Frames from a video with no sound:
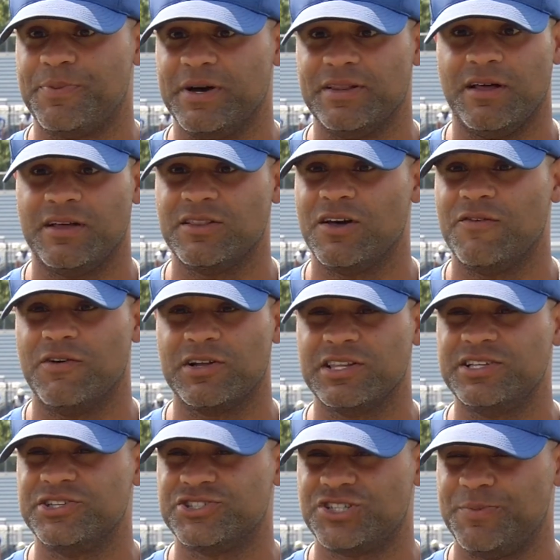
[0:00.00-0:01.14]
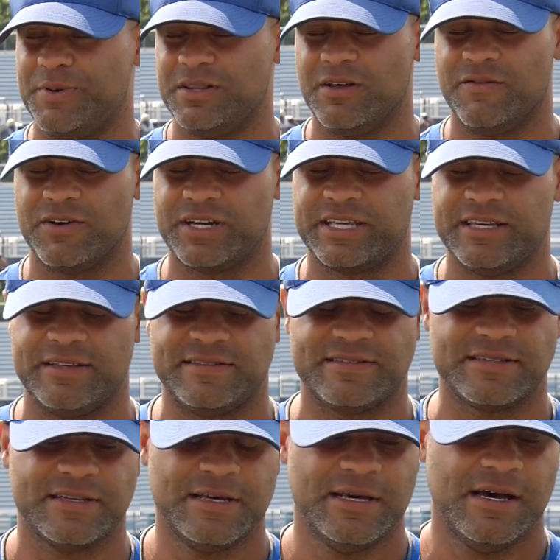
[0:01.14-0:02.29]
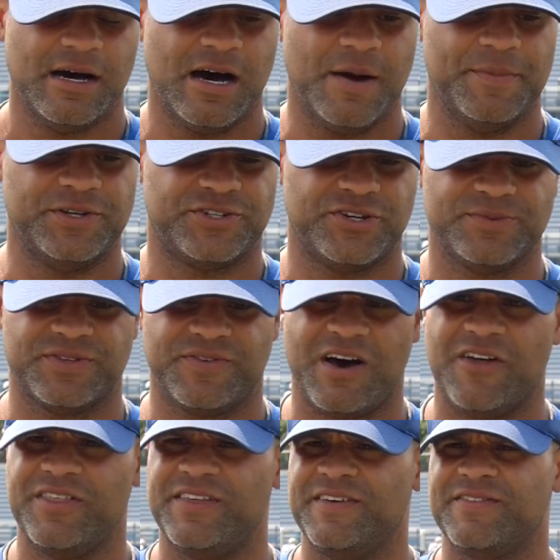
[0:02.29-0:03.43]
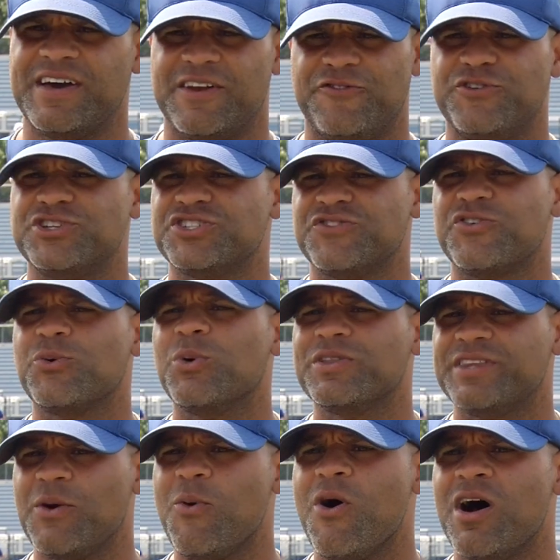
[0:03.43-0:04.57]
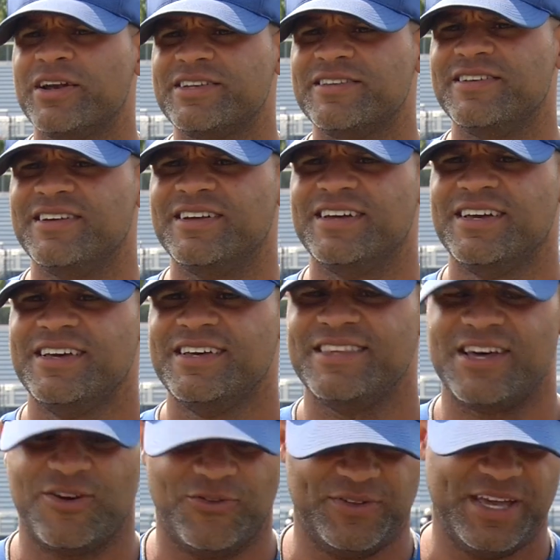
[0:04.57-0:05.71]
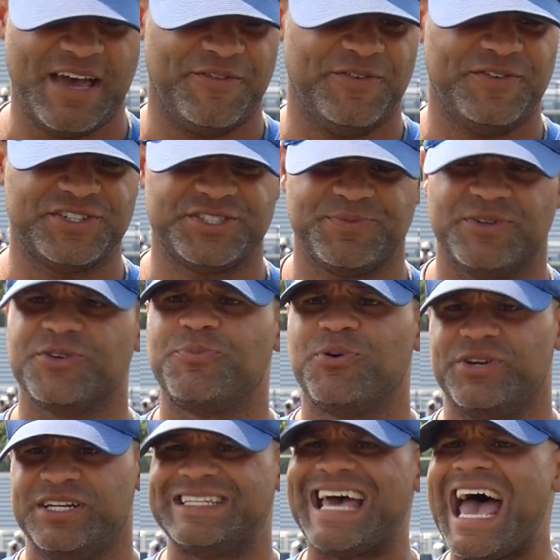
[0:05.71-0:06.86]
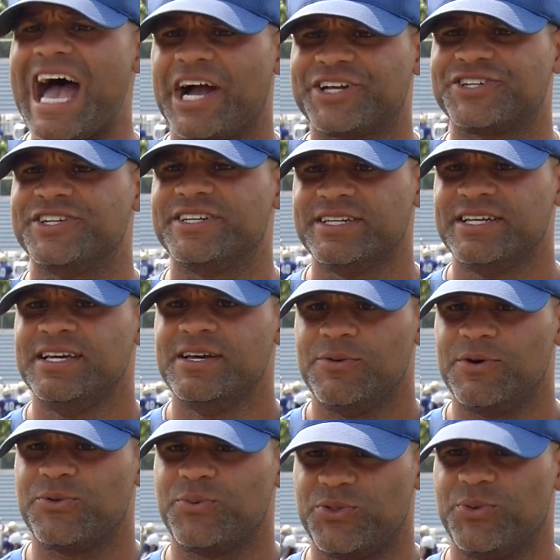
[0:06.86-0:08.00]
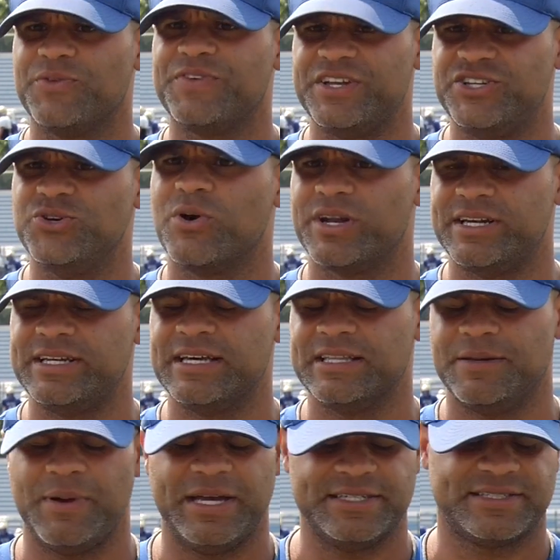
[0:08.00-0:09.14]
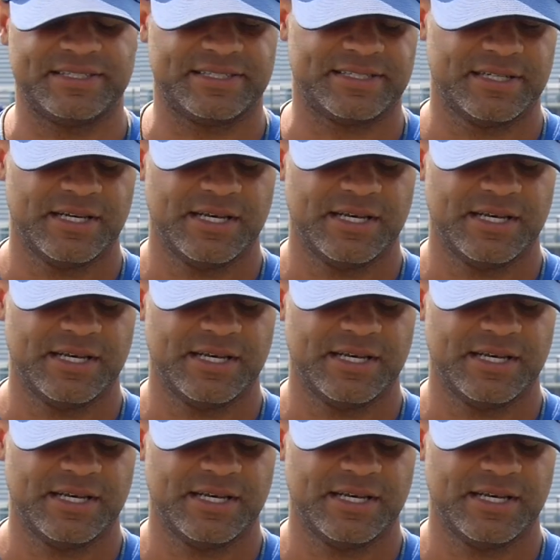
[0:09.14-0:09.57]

I, I love our leadership. I love our kids um, in terms of how they, have got a vision for what they want, and they not only have the vision, but they're putting it to action with, with what they do on a daily basis.